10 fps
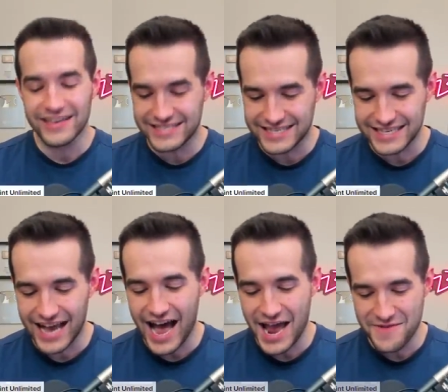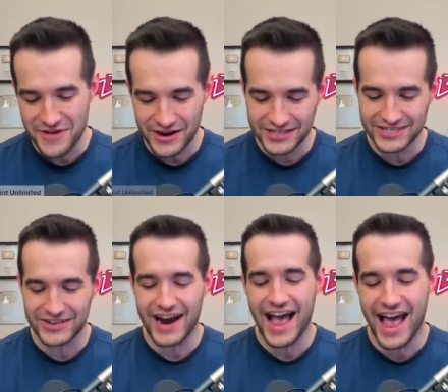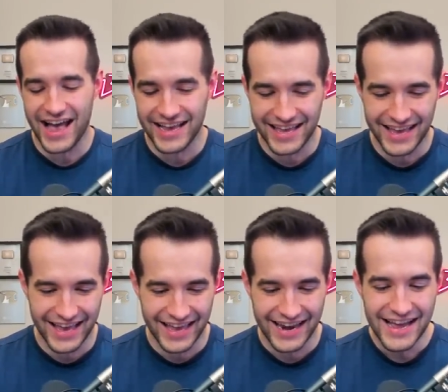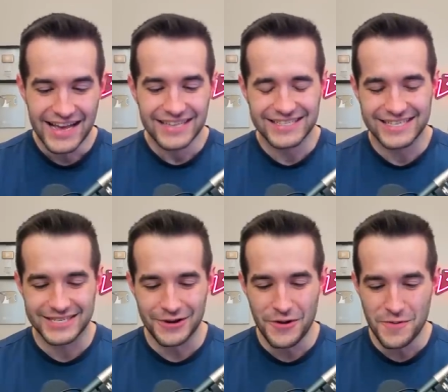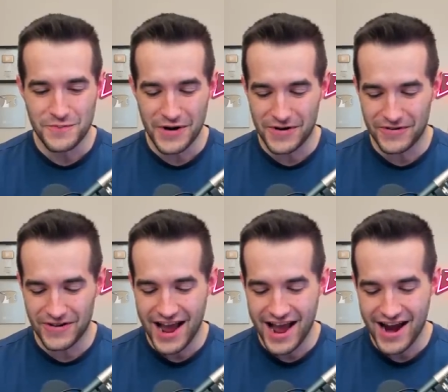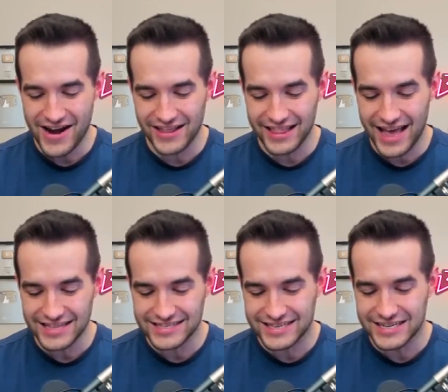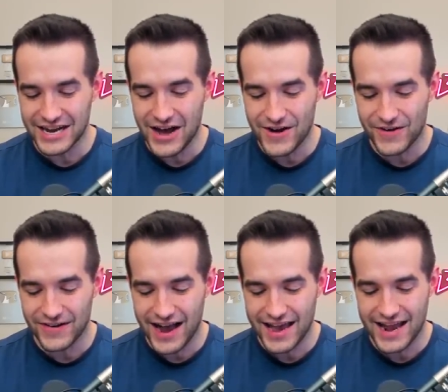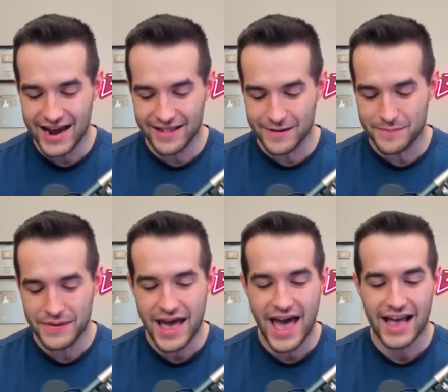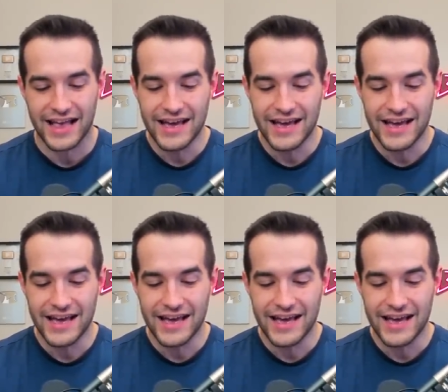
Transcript: a Cyber Dragon! Super rare! Let's go right out of the pack